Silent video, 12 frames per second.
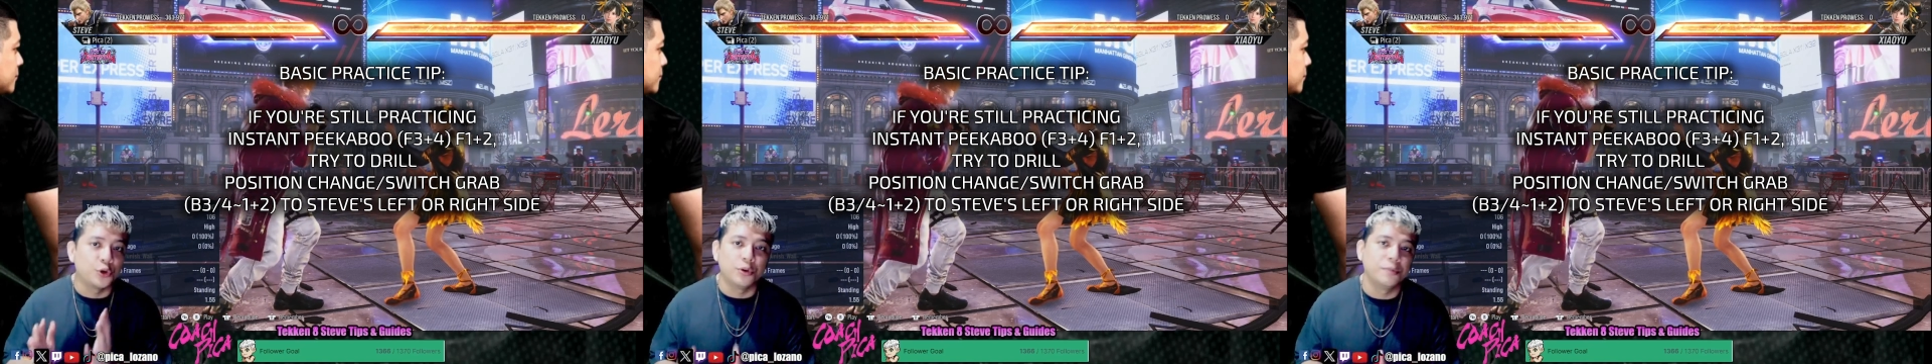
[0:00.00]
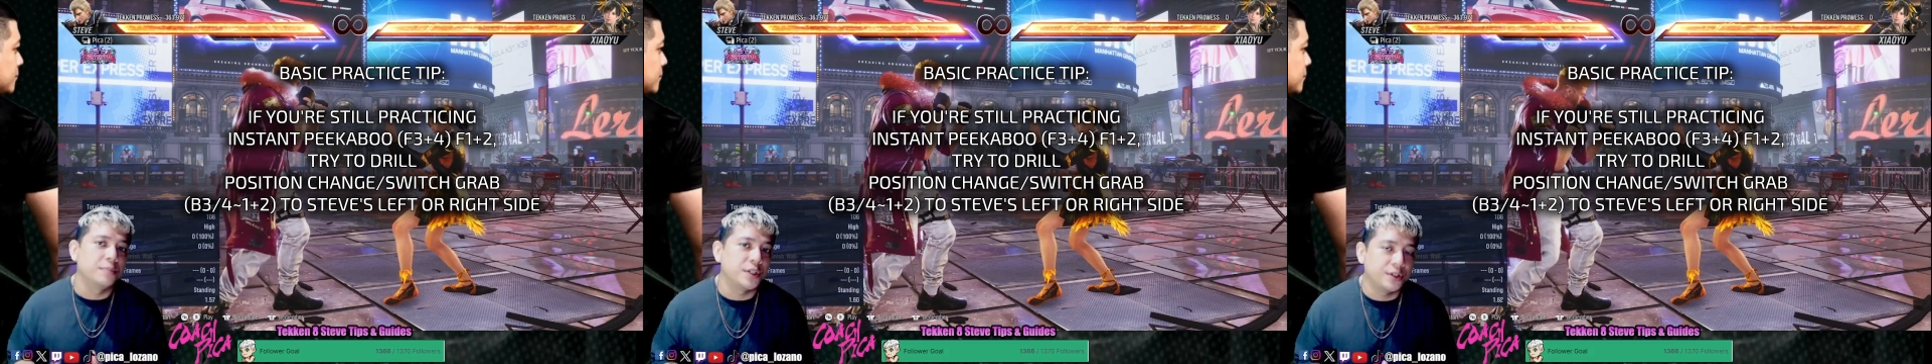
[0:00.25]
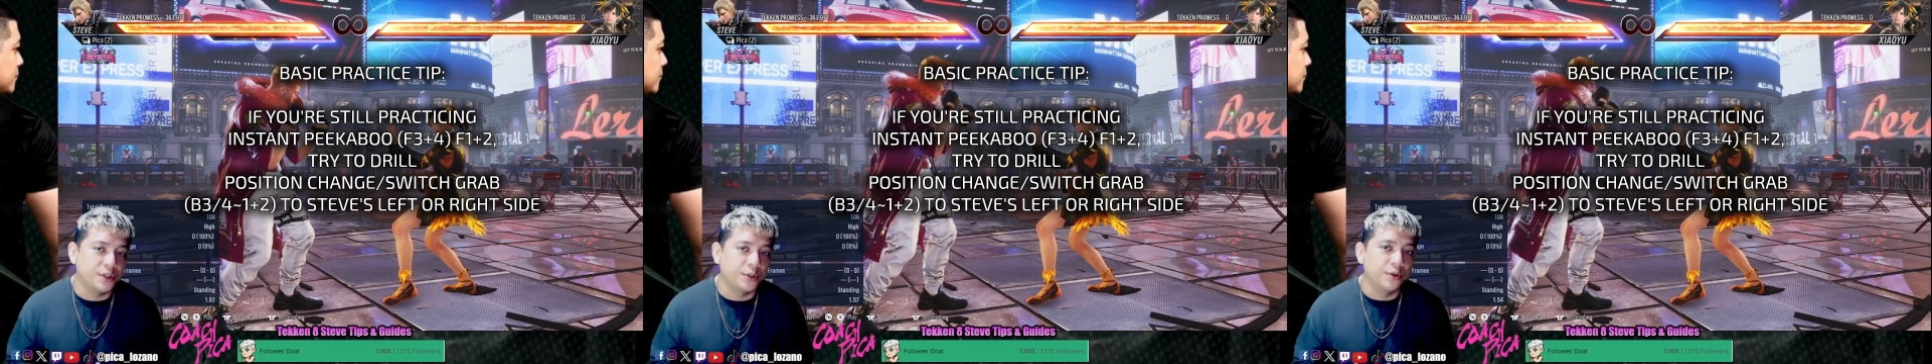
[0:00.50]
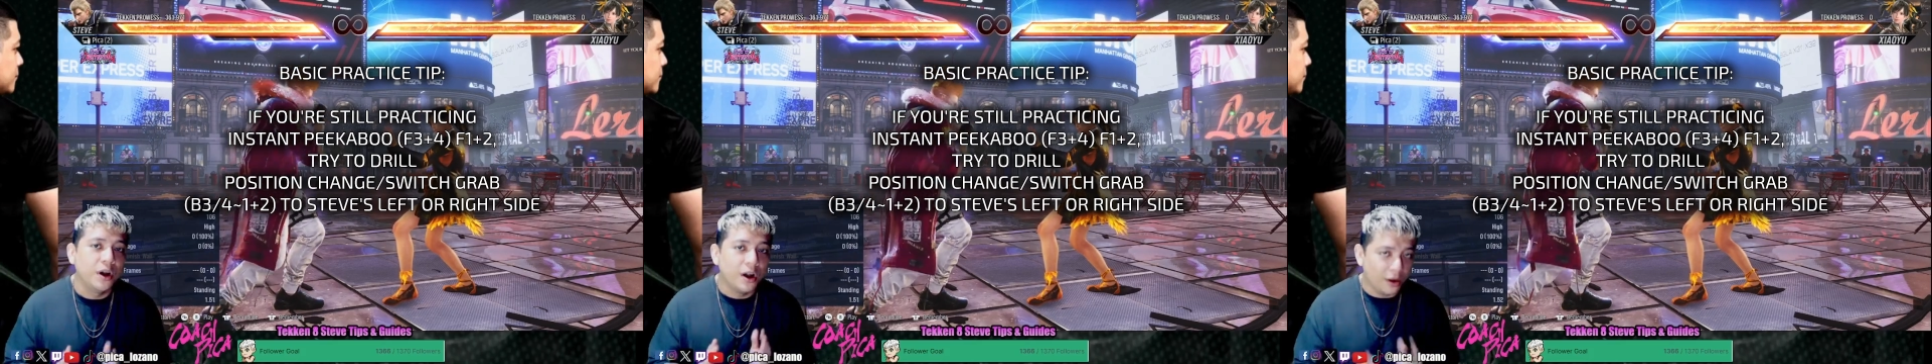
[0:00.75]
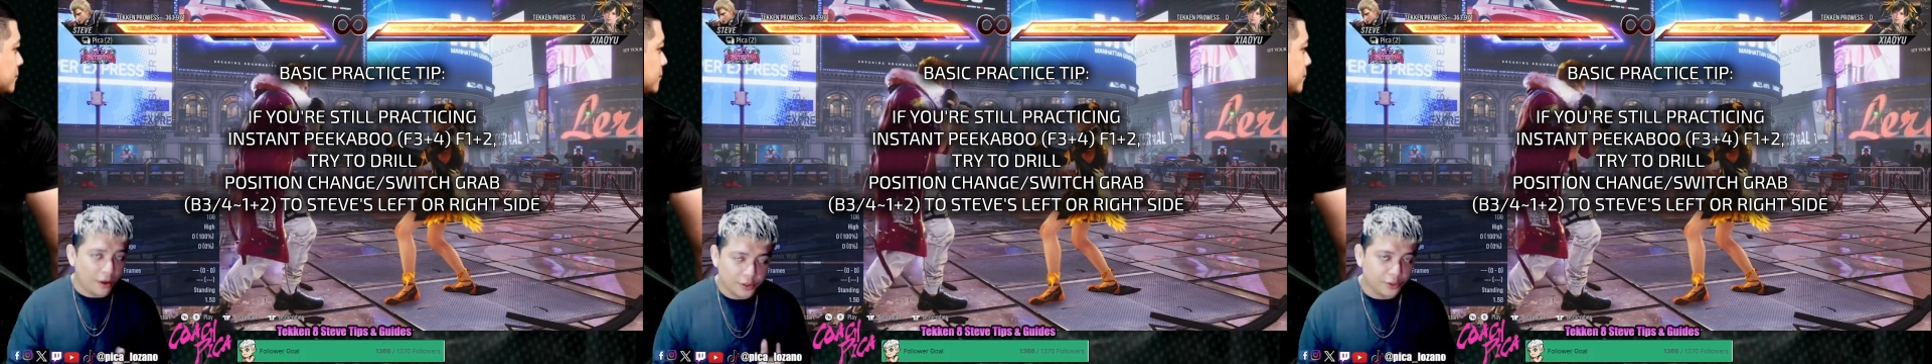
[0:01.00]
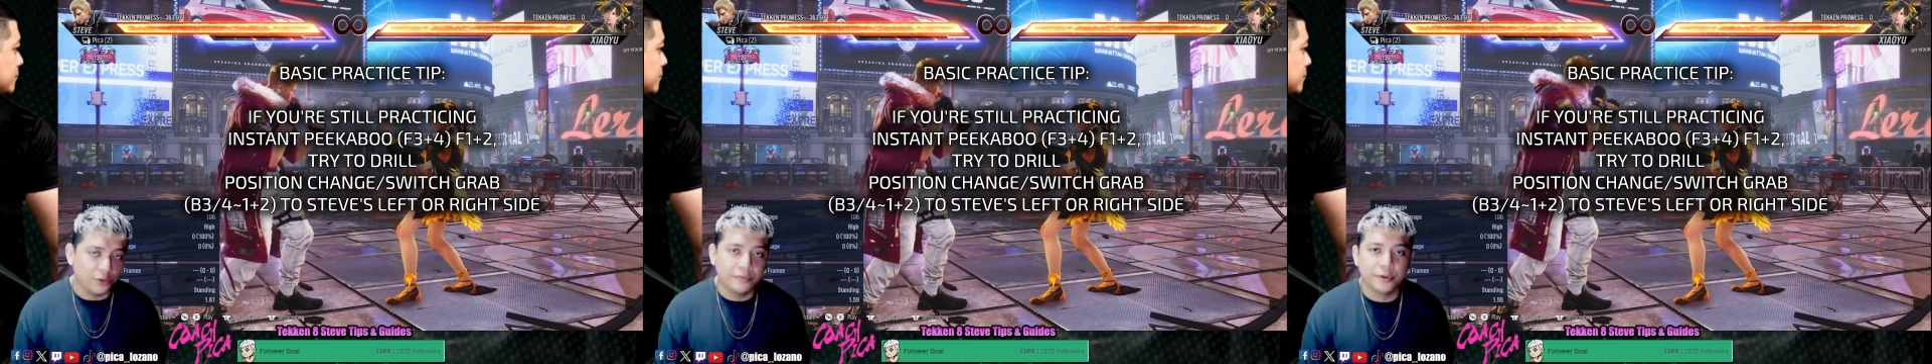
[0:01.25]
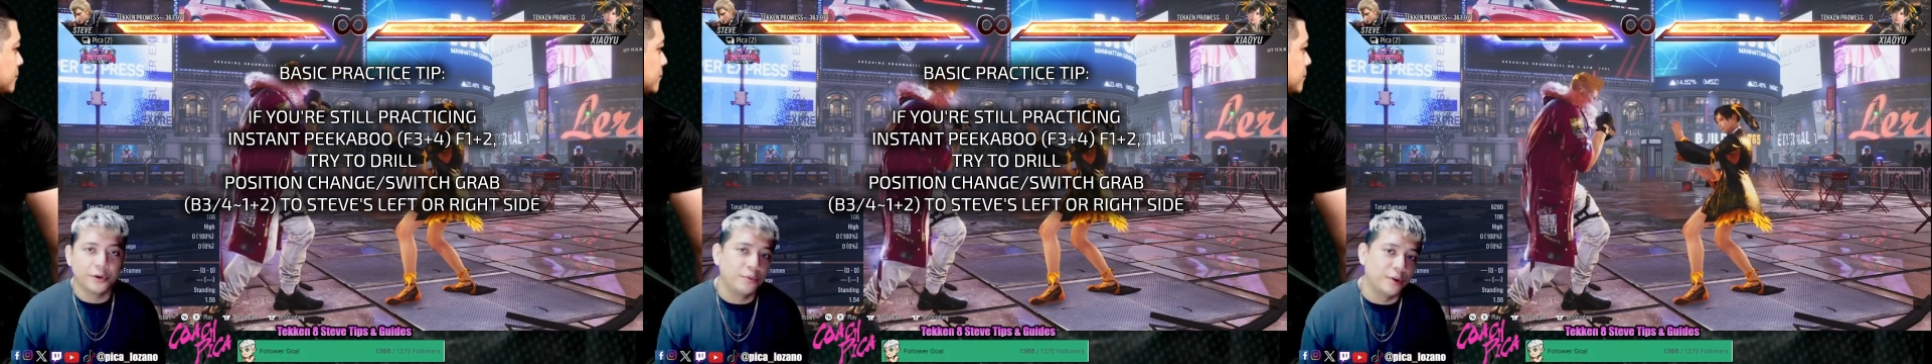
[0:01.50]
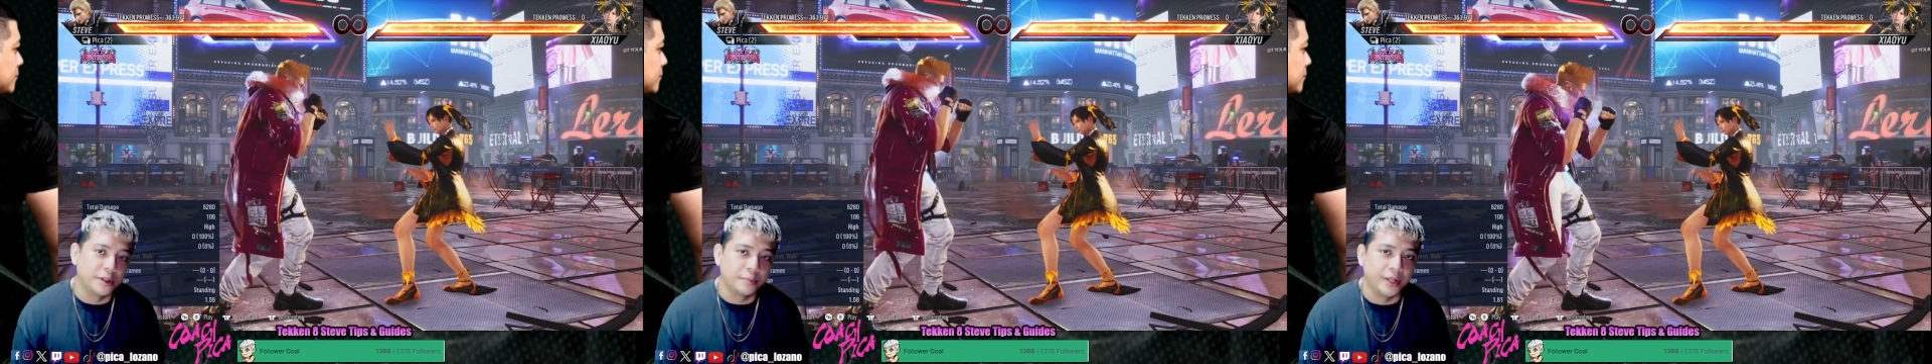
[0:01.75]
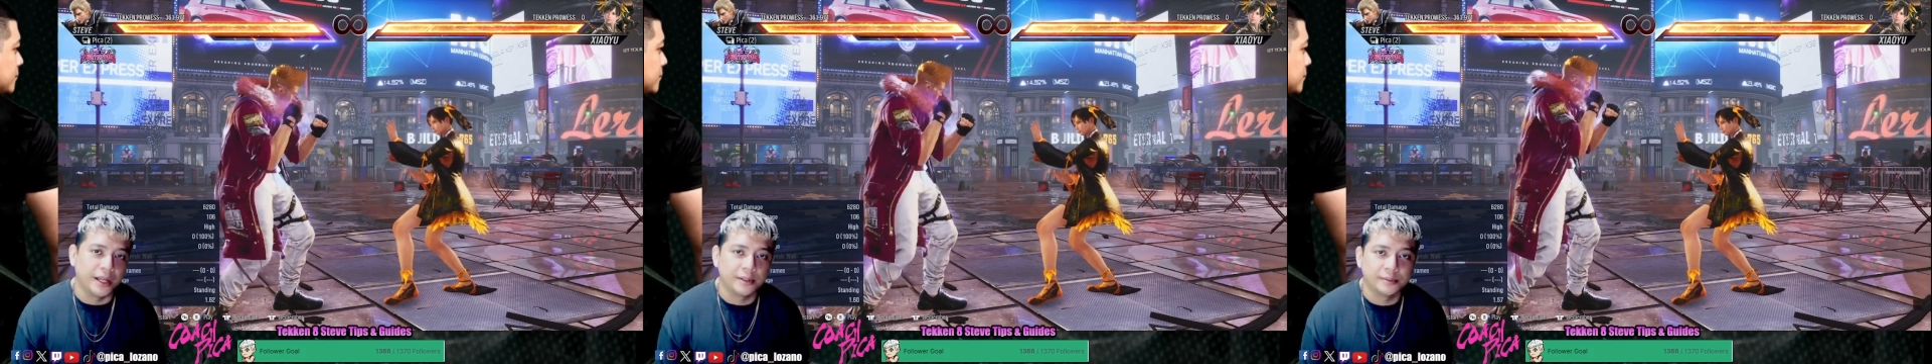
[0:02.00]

1+2, also for a wall splat.